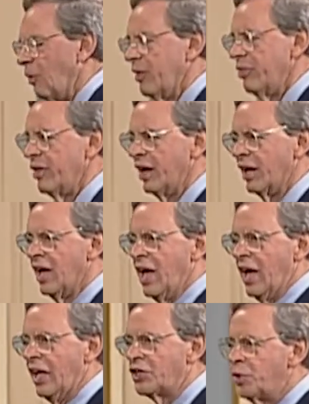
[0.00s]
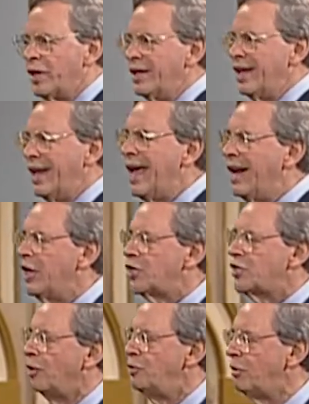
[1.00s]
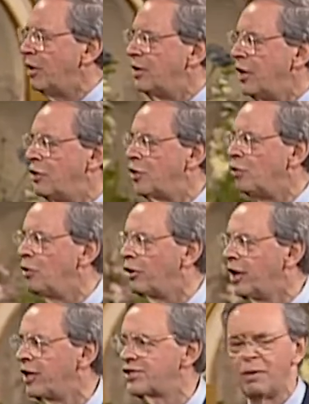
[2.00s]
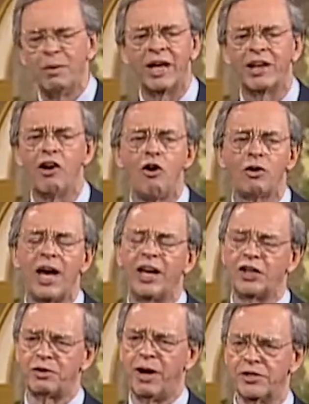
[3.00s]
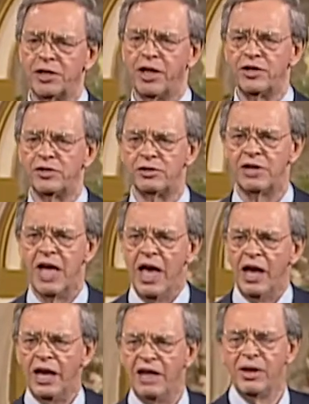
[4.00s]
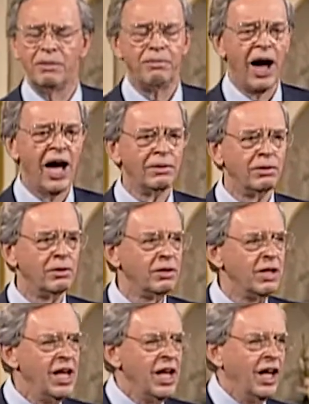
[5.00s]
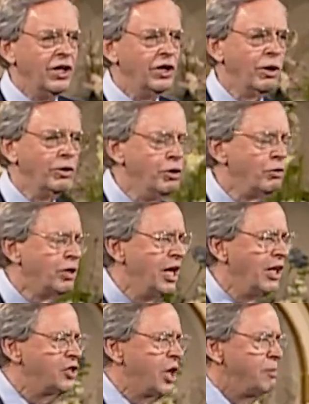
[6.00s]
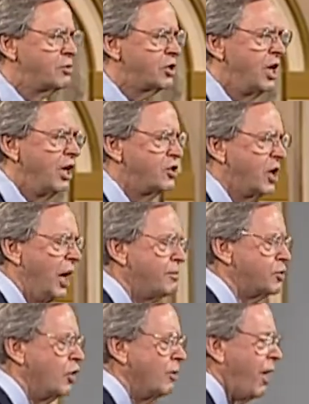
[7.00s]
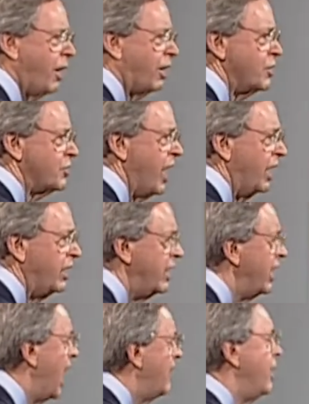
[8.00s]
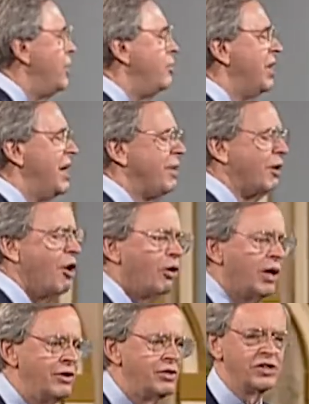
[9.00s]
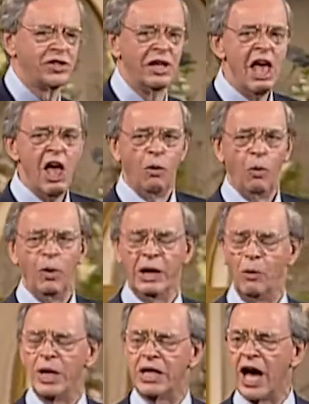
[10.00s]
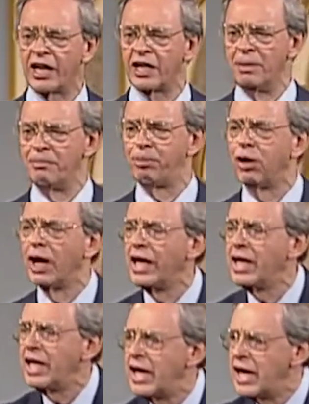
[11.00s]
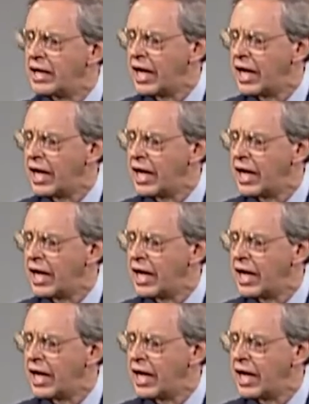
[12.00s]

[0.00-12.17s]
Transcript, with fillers: one thing. It's written in English so you can, so you can understand. We got all kind of translations. Living Bible, uh, you know, New King James, King James, New American Standard, NIV, you name it, all kinds. Listen, we, we got it in plain